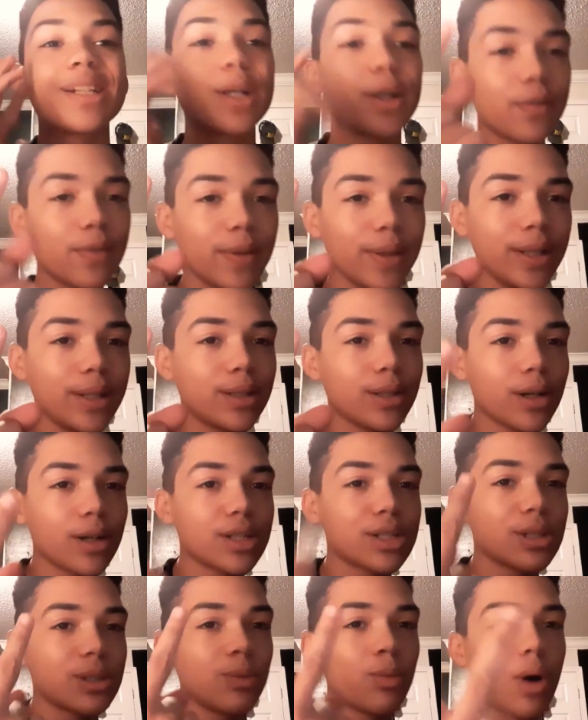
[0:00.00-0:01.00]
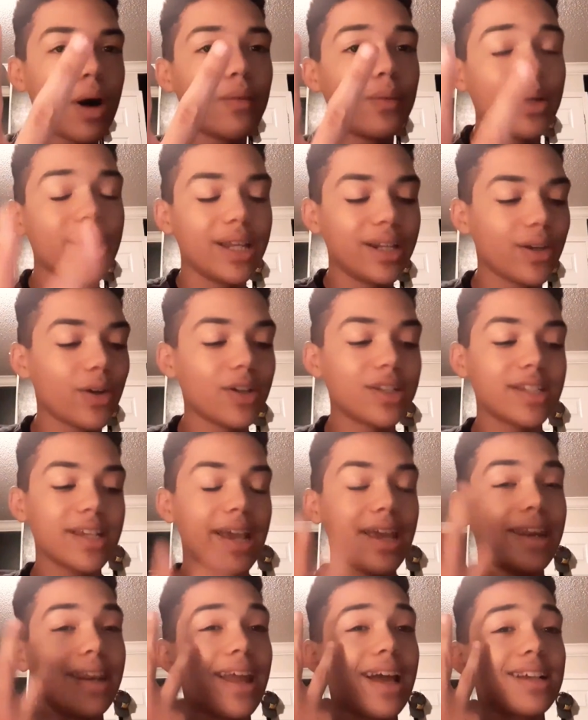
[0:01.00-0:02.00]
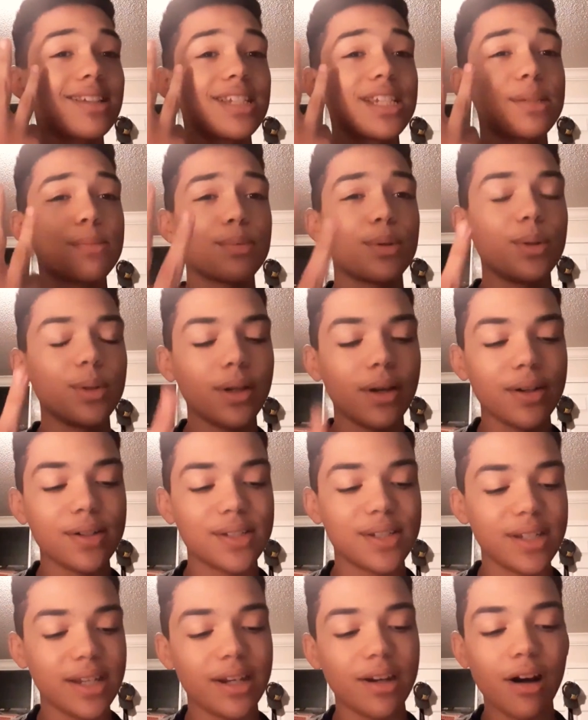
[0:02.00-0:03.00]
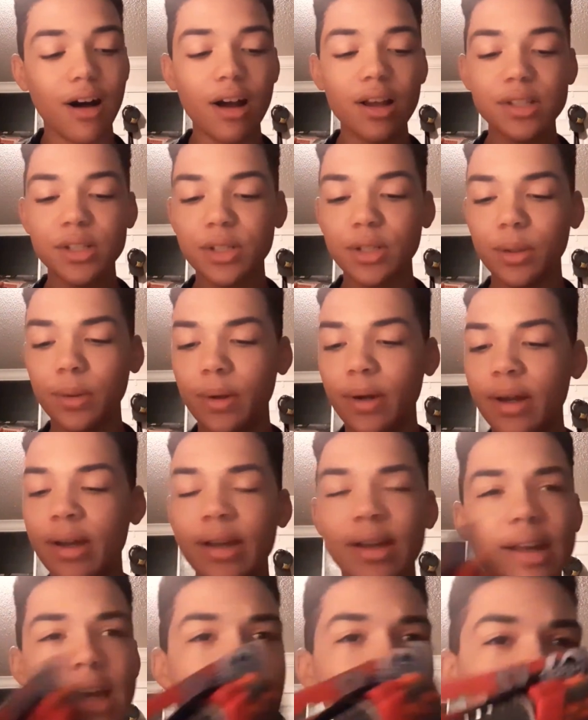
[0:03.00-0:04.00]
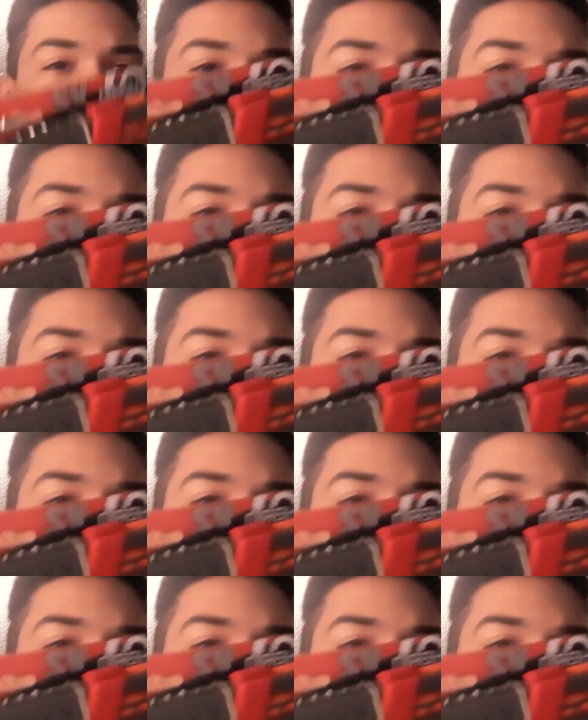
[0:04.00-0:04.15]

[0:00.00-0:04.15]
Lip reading: Nerf Elite darts, Waffle Head darts, and Nexus Pro darts, and also has